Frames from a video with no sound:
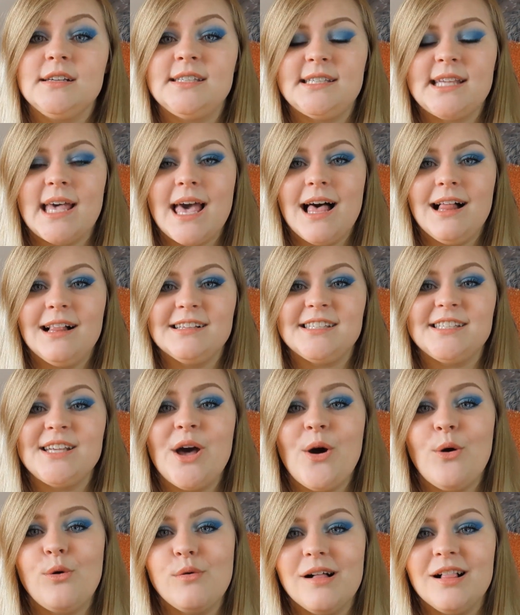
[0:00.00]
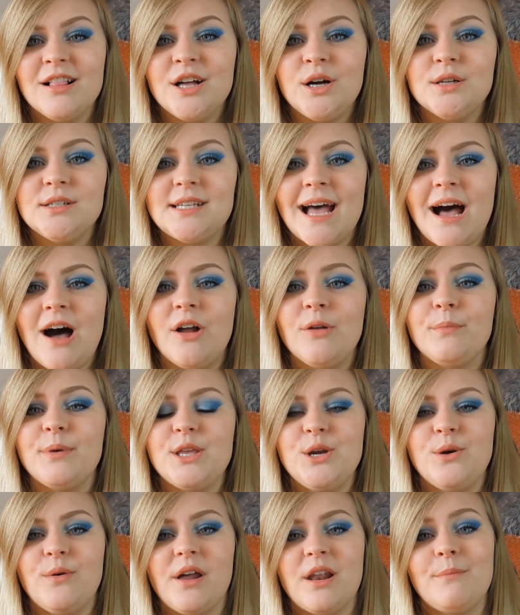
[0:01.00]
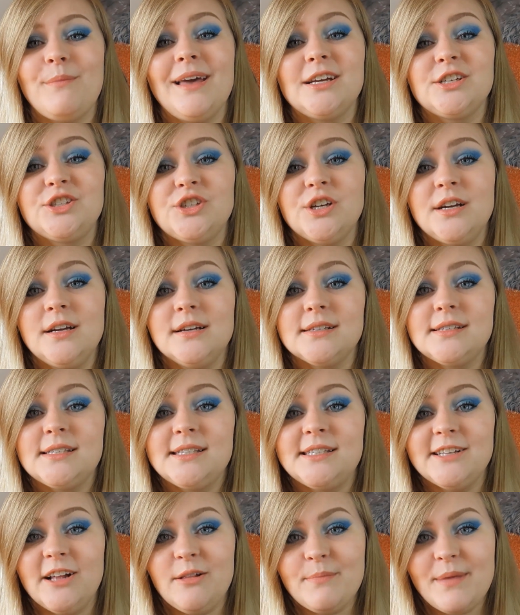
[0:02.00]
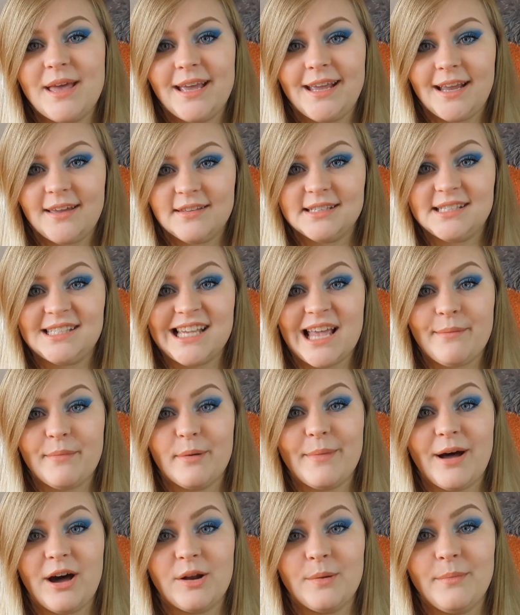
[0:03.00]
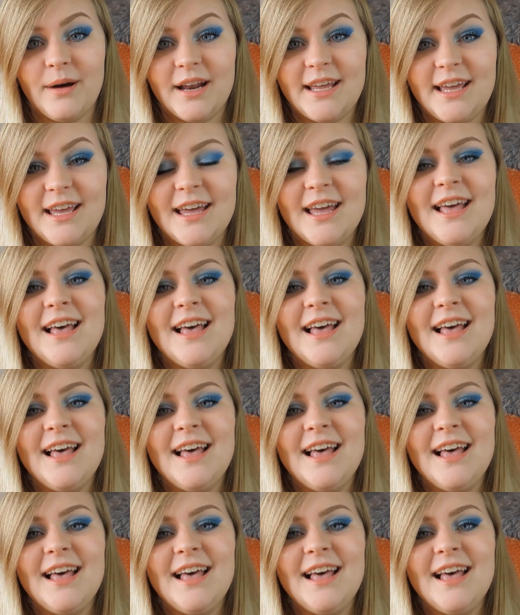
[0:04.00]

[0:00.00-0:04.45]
your sales will go down, but you want to make sure you're still making the same amount of money.